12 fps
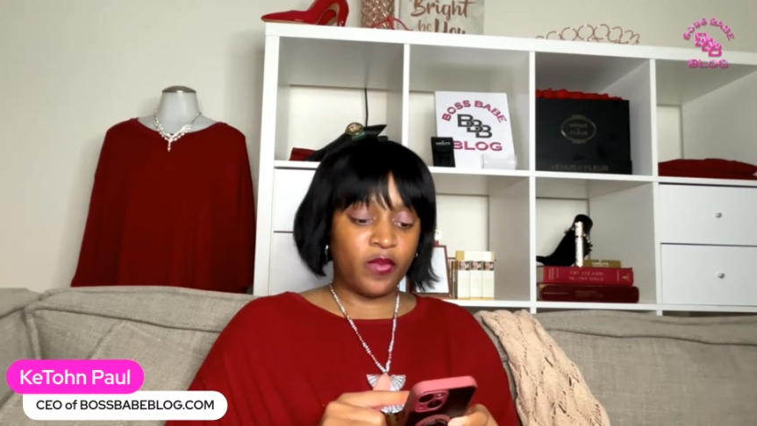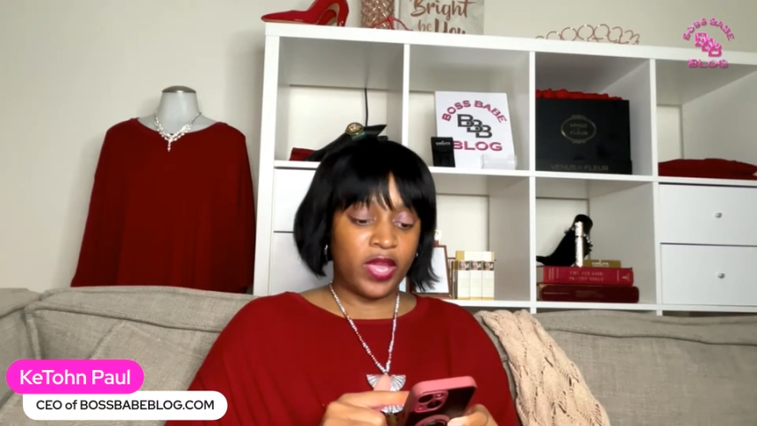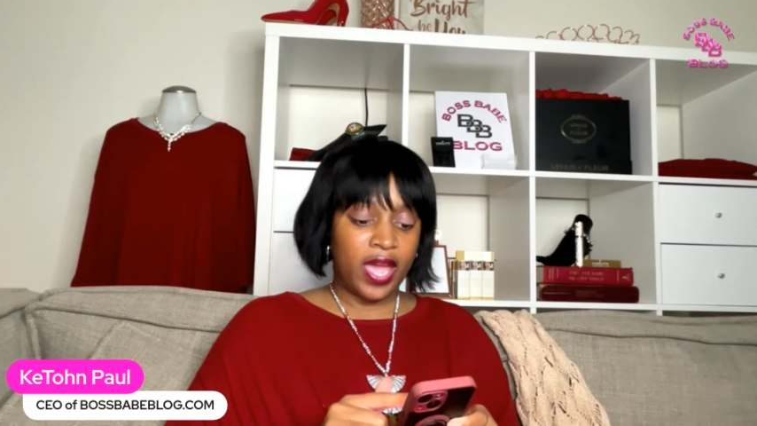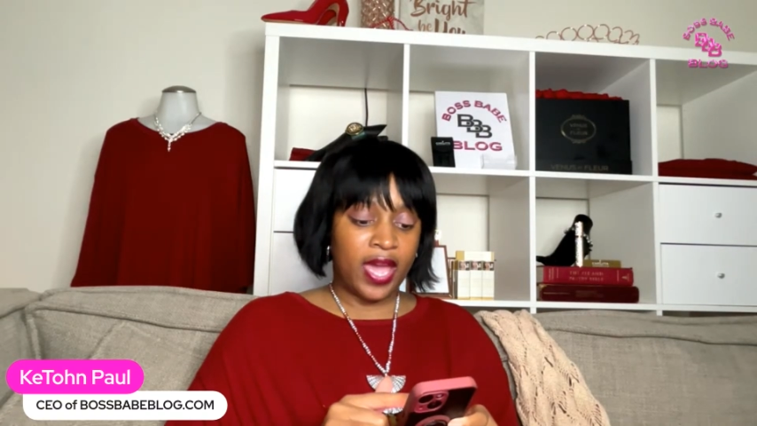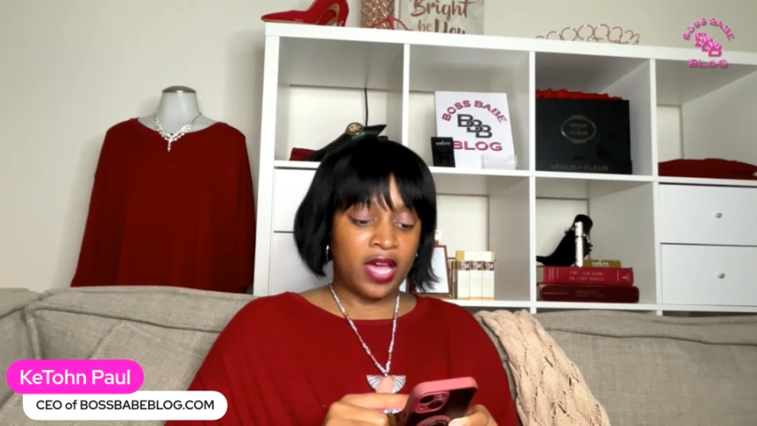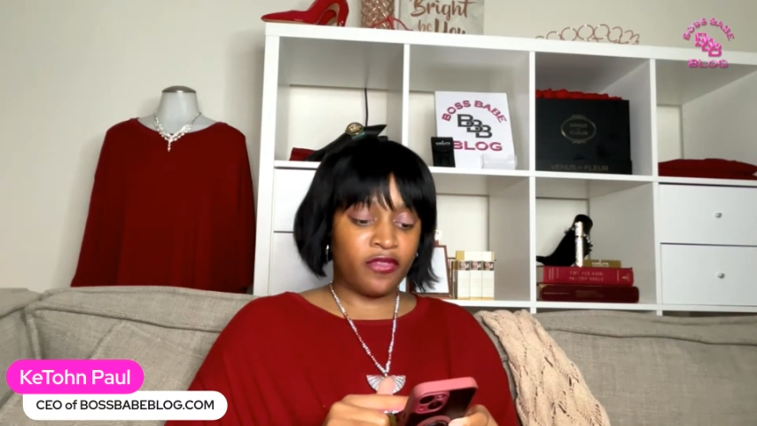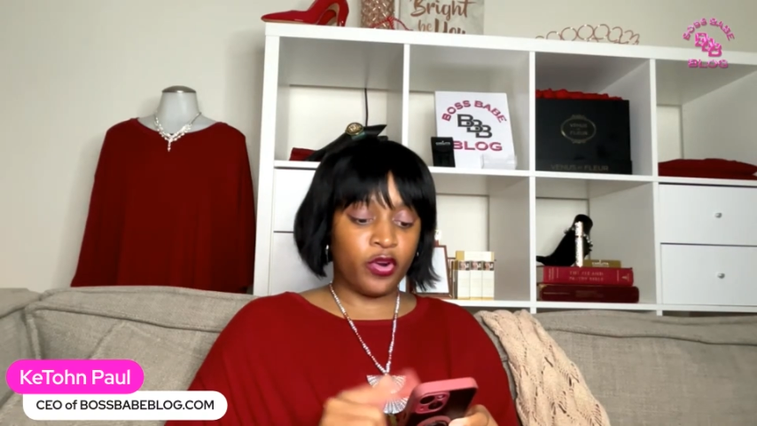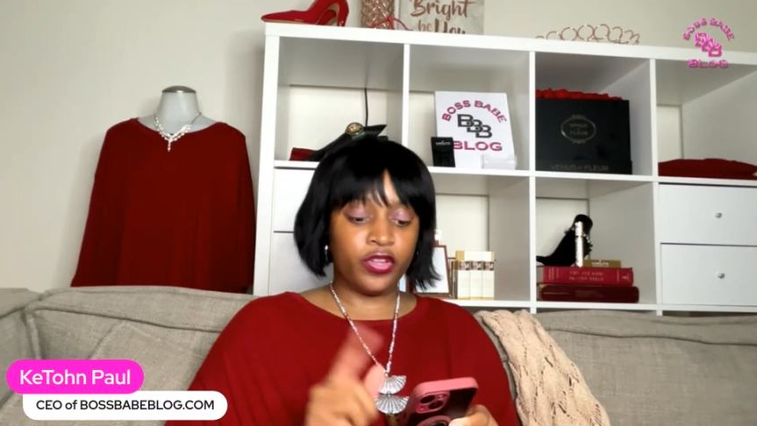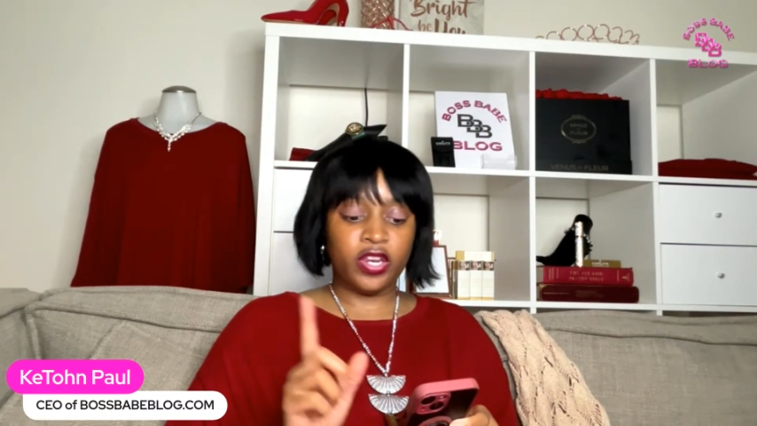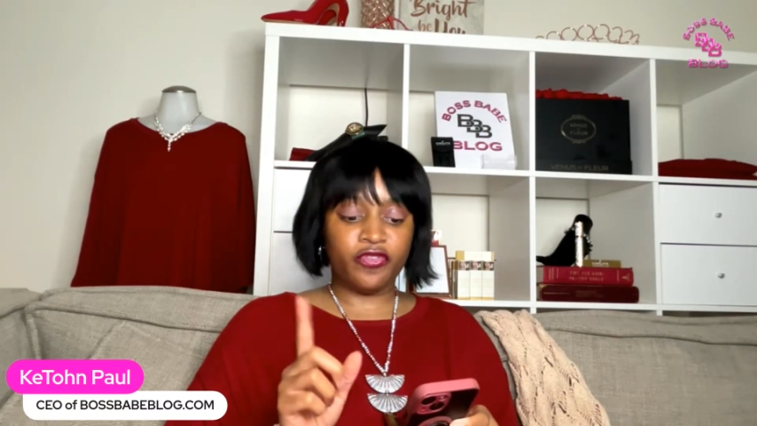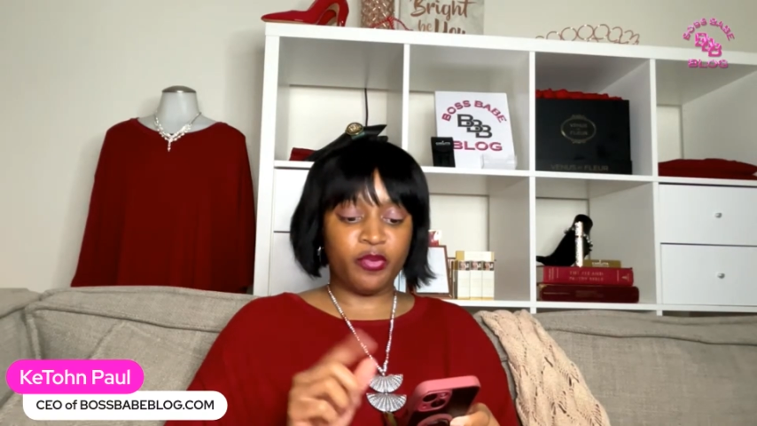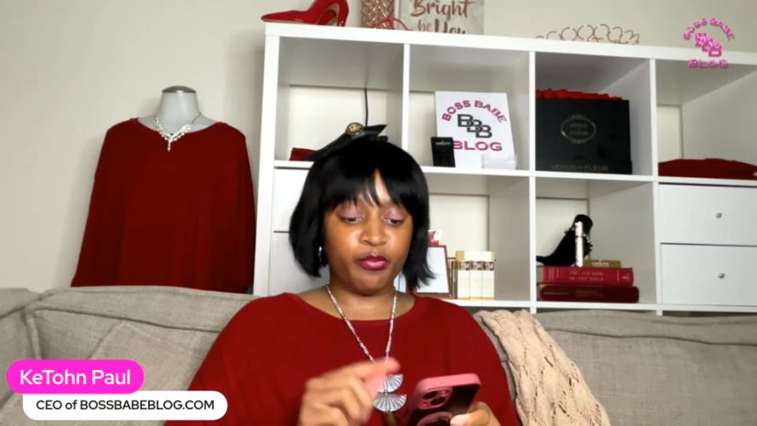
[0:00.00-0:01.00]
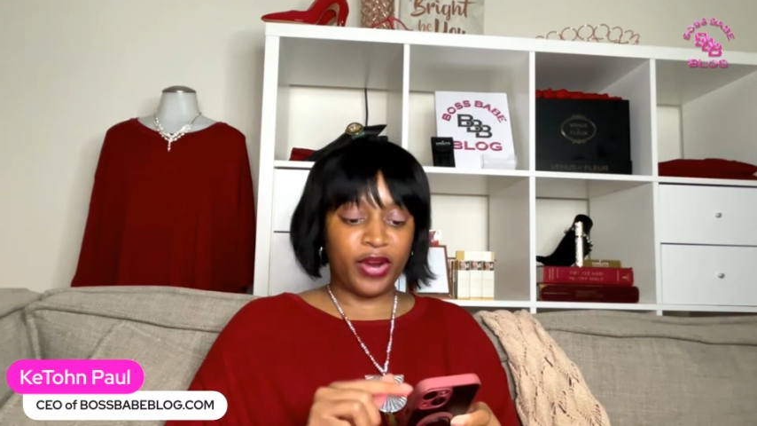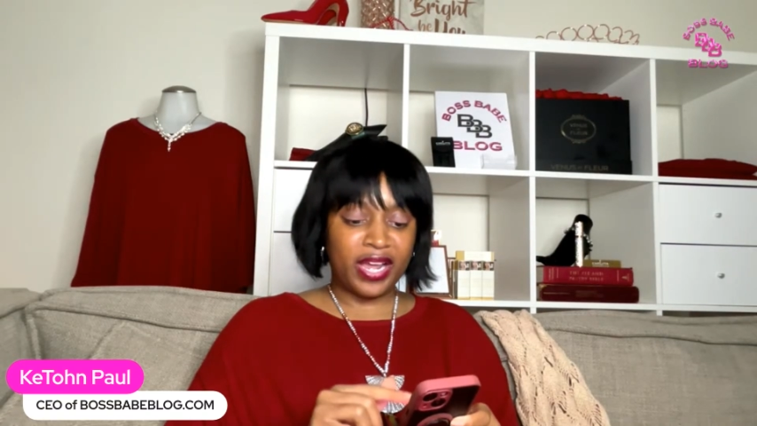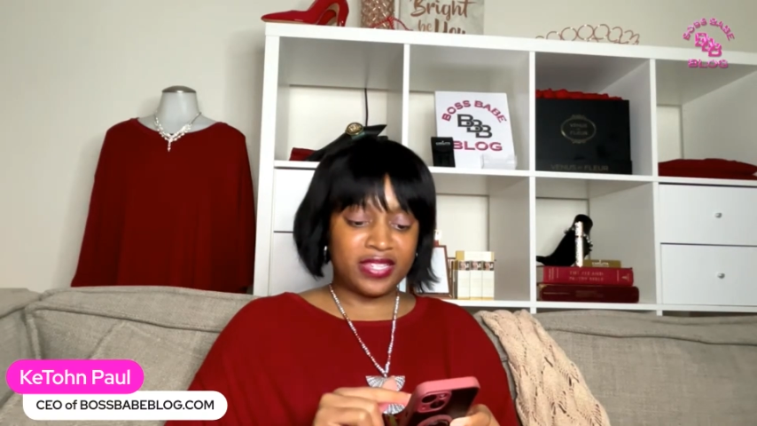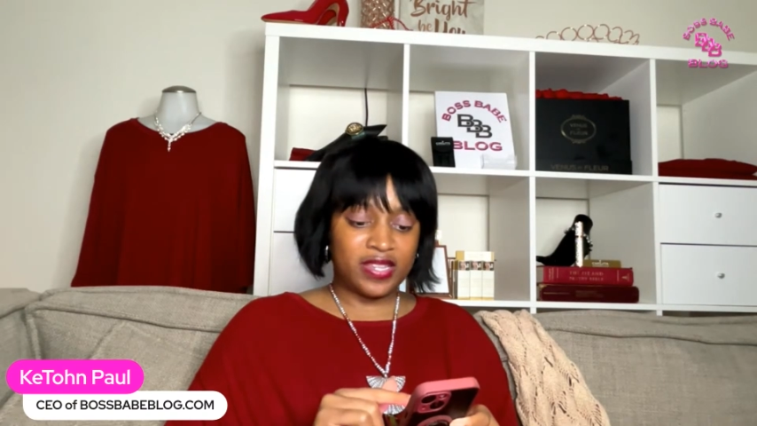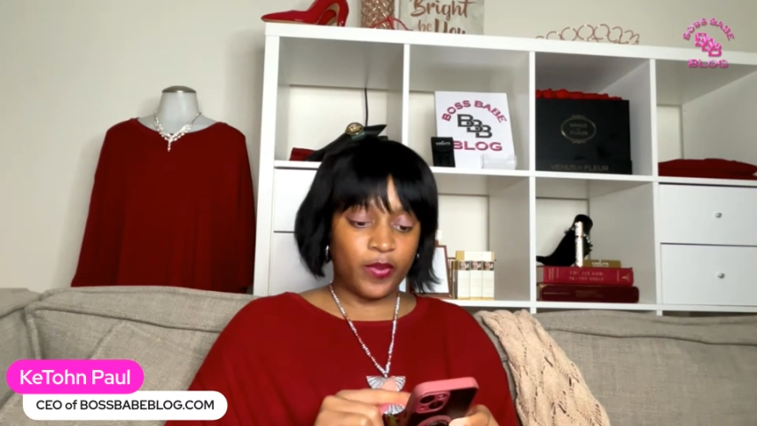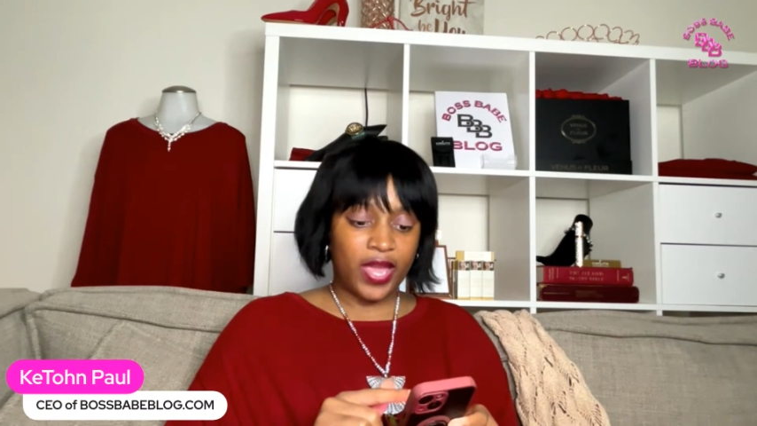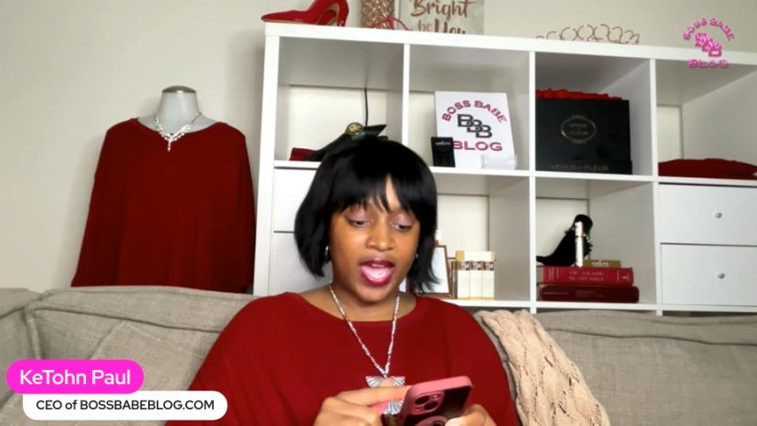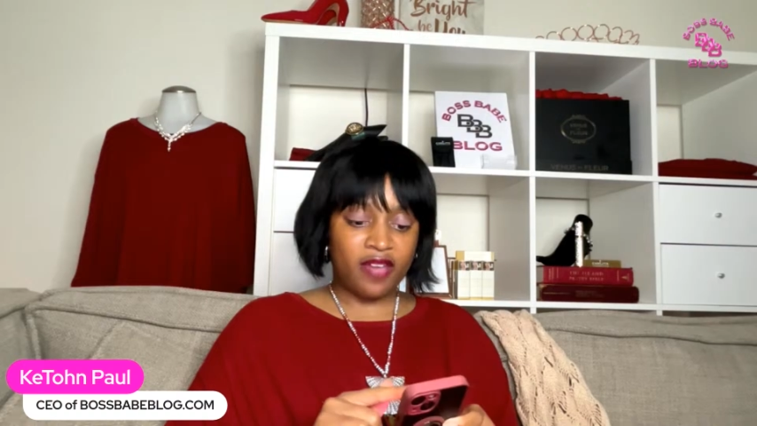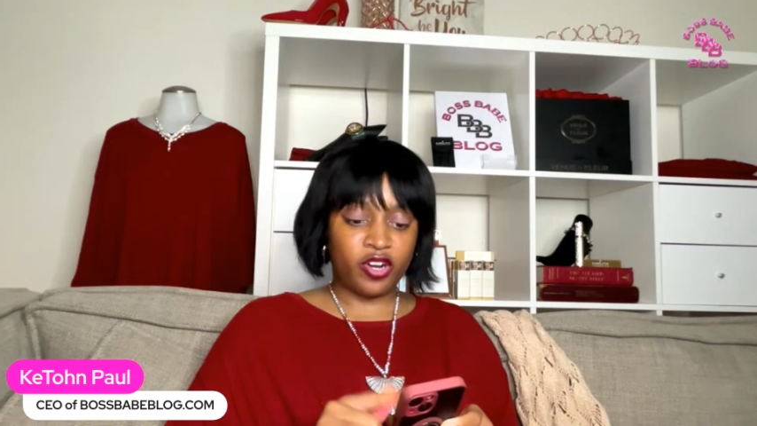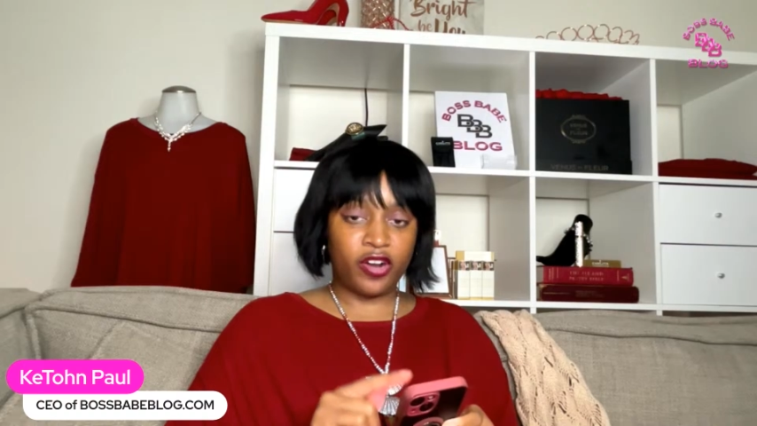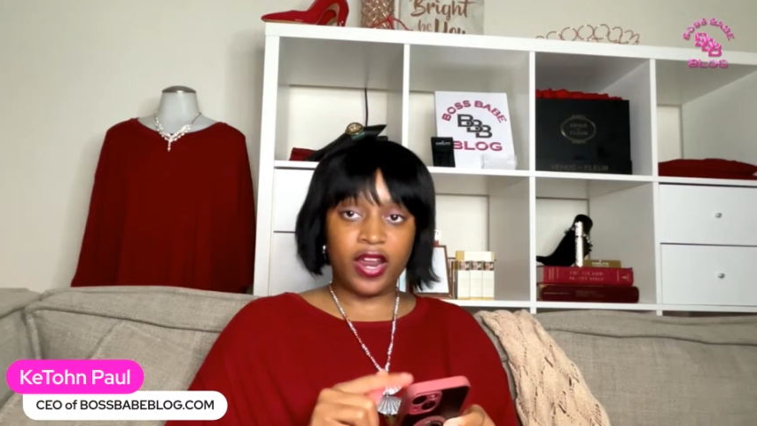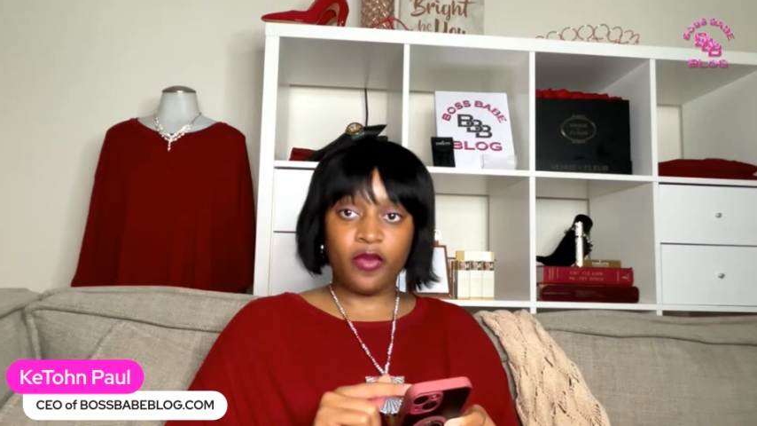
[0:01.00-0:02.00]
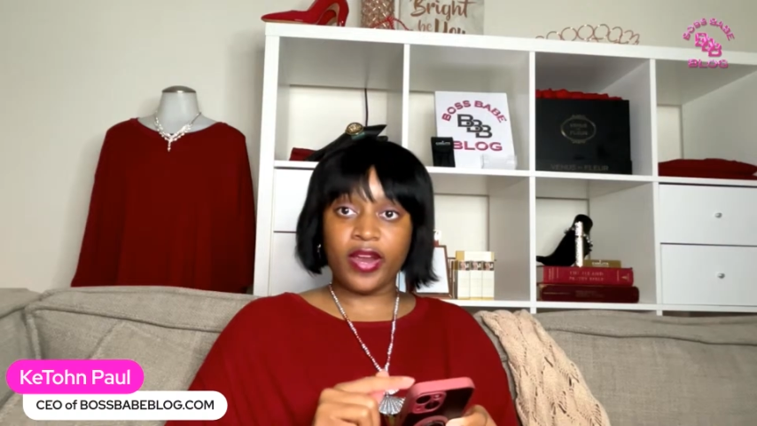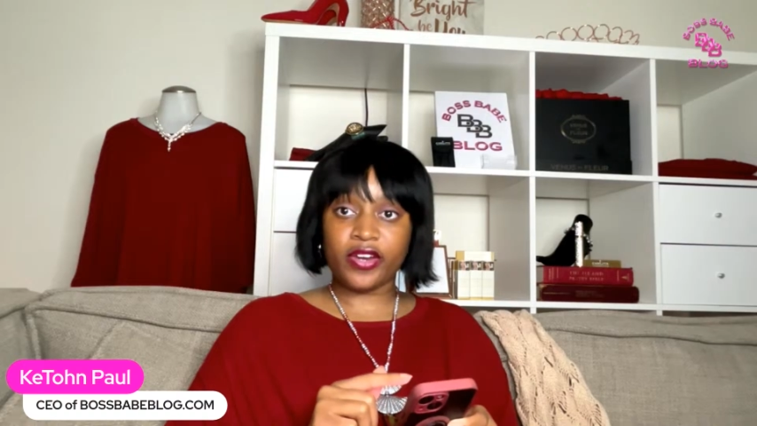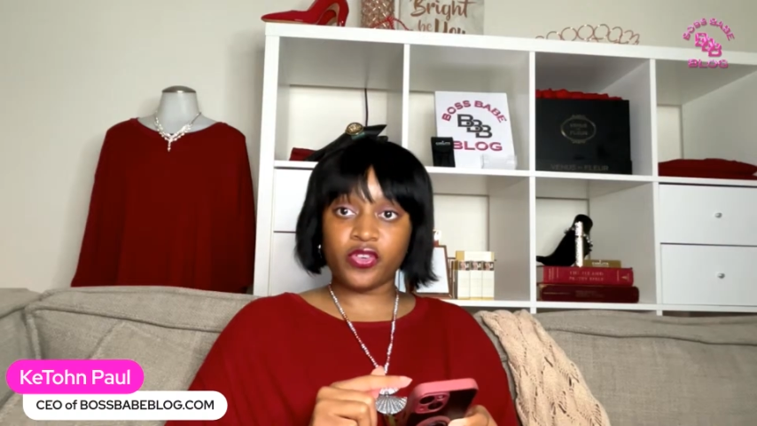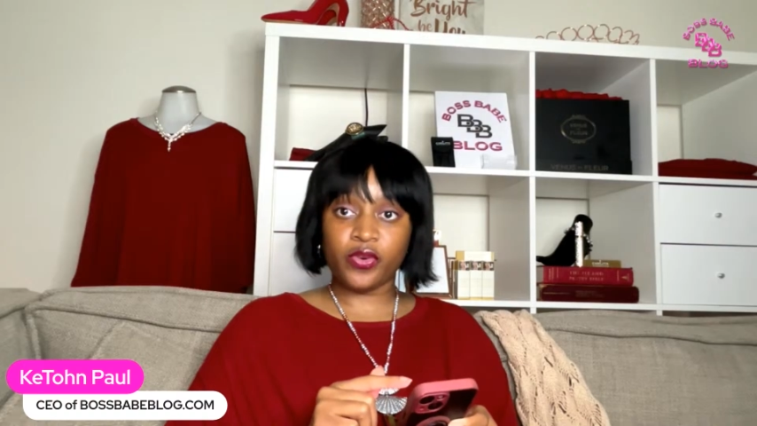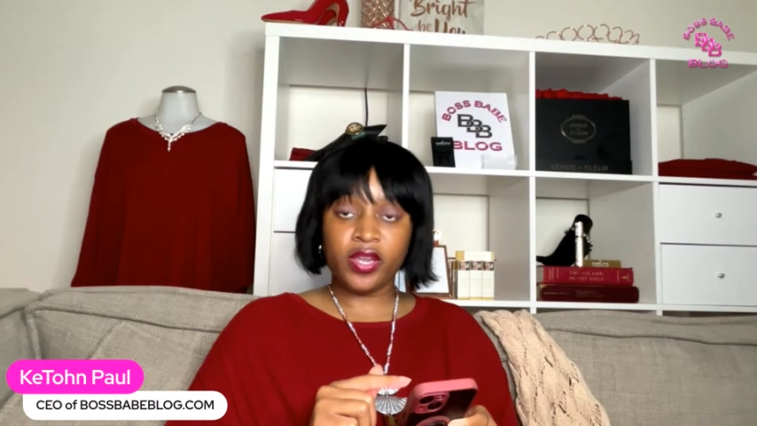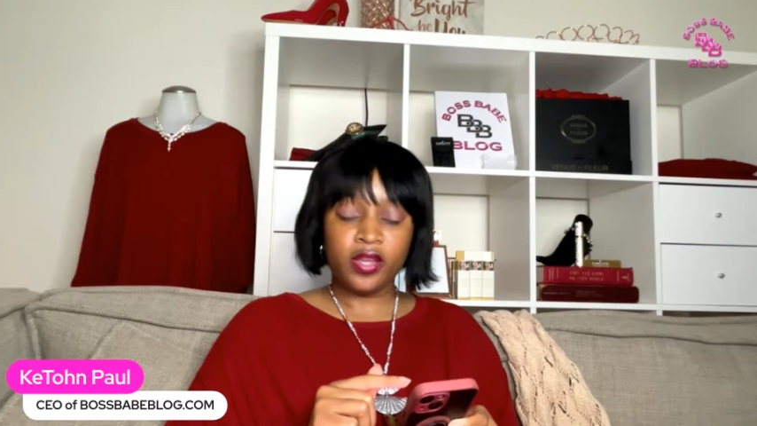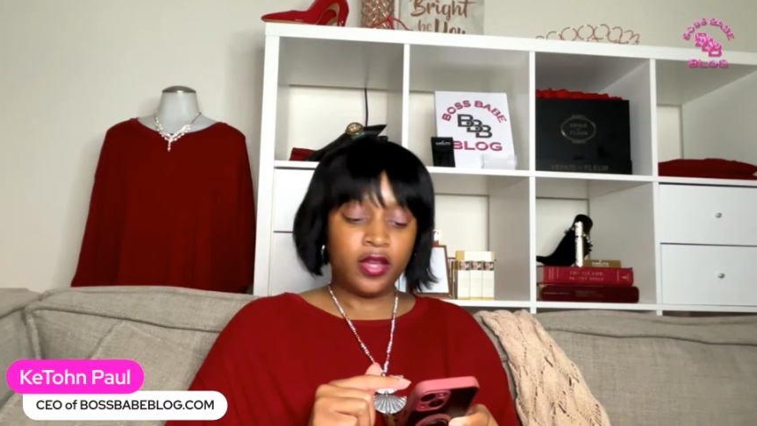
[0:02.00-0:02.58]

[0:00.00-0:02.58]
have or different brands that we have in our directory